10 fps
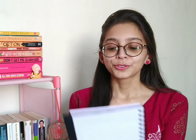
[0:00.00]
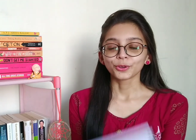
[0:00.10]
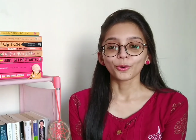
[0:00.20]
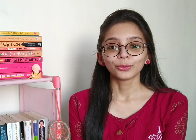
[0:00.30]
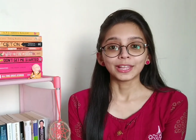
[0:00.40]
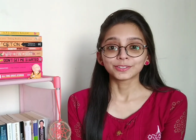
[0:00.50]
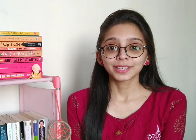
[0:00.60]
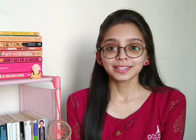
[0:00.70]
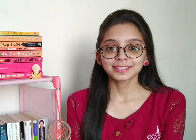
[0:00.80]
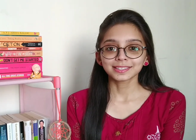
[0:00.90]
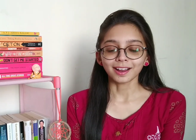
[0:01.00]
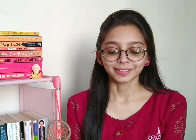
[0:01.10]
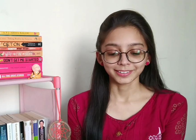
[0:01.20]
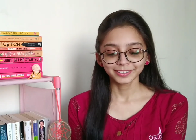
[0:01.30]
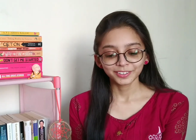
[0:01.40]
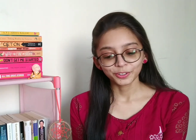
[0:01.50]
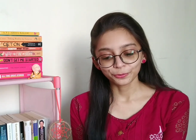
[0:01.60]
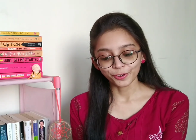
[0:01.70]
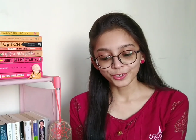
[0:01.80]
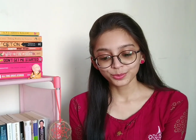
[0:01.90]
So let's get started. The
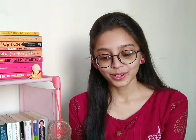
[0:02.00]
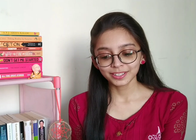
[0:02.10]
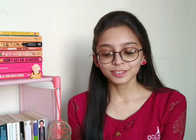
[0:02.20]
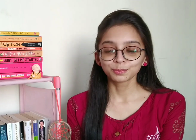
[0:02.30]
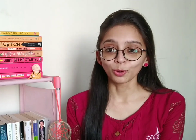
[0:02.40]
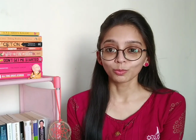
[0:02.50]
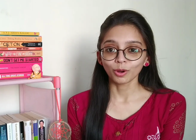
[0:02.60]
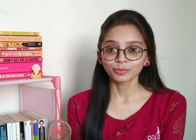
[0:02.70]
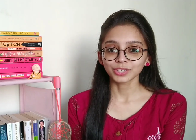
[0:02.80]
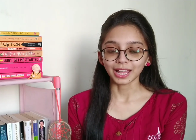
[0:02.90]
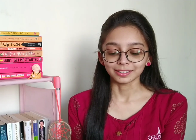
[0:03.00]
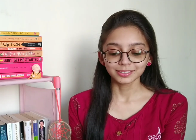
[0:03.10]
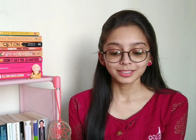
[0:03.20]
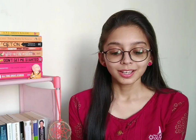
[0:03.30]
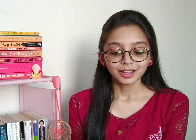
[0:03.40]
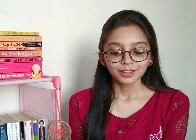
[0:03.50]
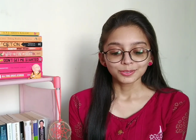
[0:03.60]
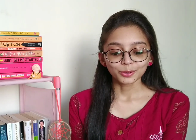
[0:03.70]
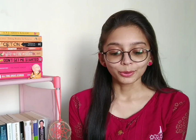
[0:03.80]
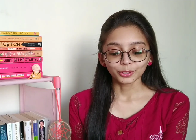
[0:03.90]
first one is Bookworm Challenge.
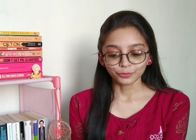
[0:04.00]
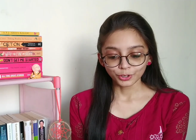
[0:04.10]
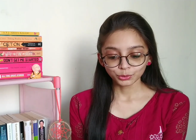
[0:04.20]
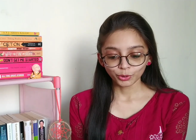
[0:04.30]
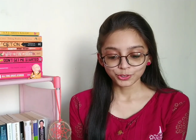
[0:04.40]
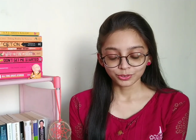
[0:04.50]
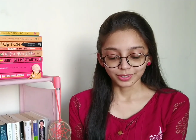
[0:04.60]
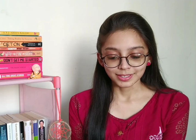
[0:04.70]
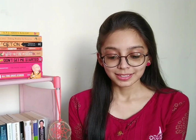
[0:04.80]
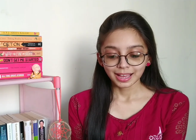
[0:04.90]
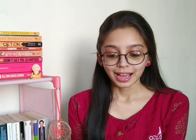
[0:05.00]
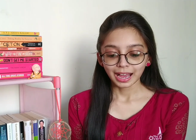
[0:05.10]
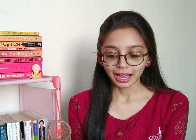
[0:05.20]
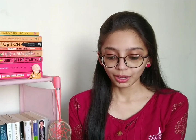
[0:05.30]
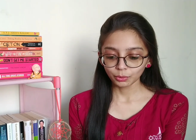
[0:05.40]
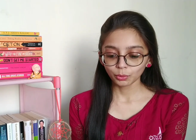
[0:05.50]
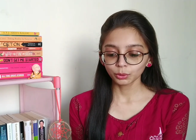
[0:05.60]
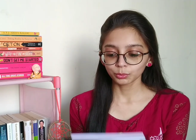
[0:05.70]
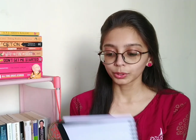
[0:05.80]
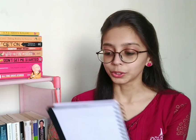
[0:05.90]
So the first question is, how
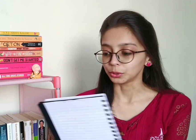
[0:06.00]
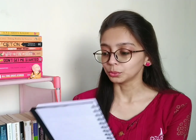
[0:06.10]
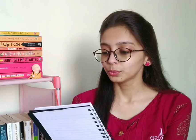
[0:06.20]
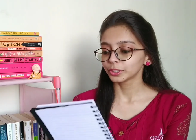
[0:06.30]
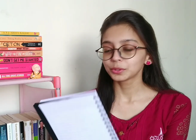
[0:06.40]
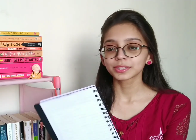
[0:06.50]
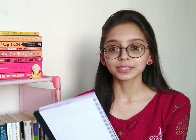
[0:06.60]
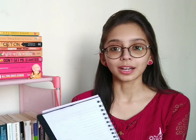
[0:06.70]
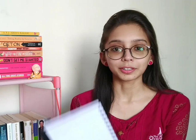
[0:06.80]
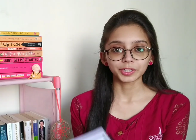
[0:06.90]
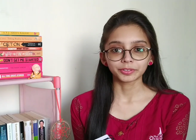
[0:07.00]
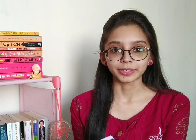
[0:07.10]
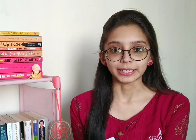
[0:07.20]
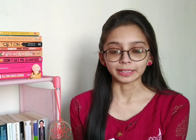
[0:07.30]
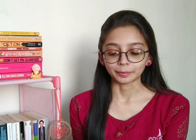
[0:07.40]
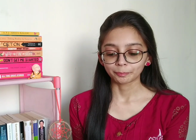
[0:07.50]
old were you when you started reading?